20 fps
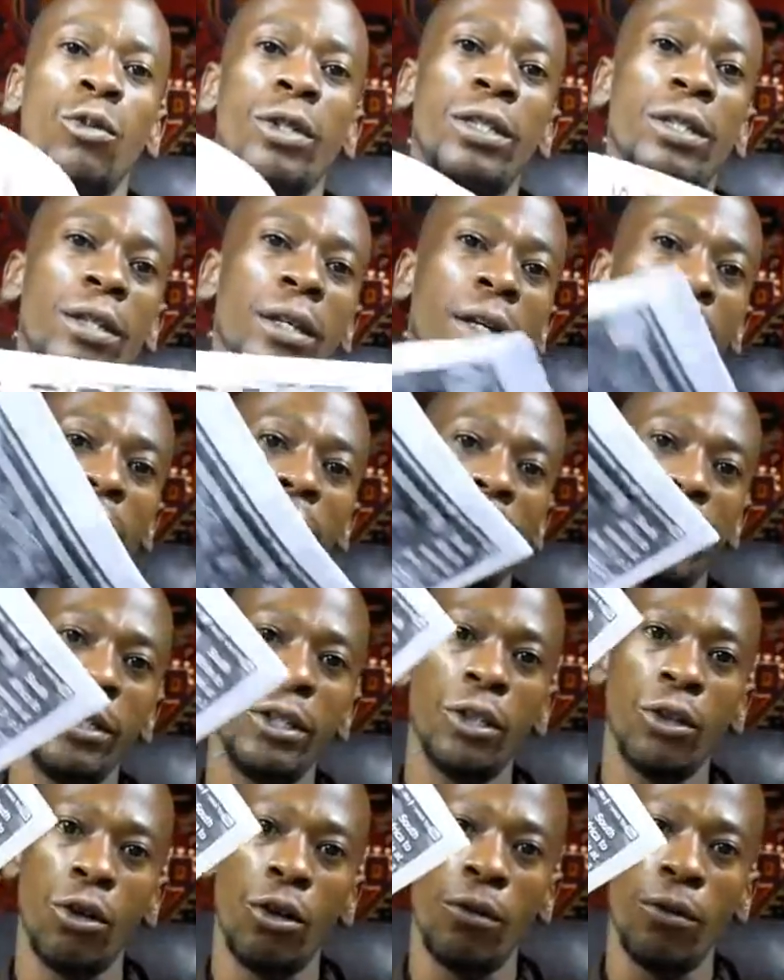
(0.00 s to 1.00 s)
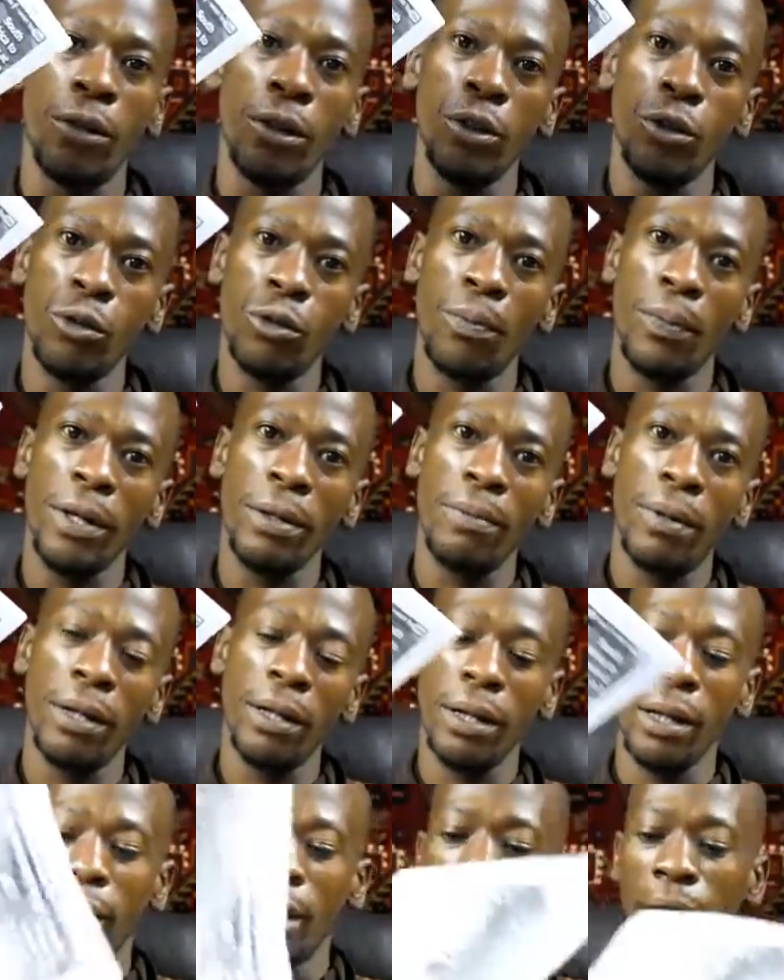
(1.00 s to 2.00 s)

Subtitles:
week's edition of the newspaper.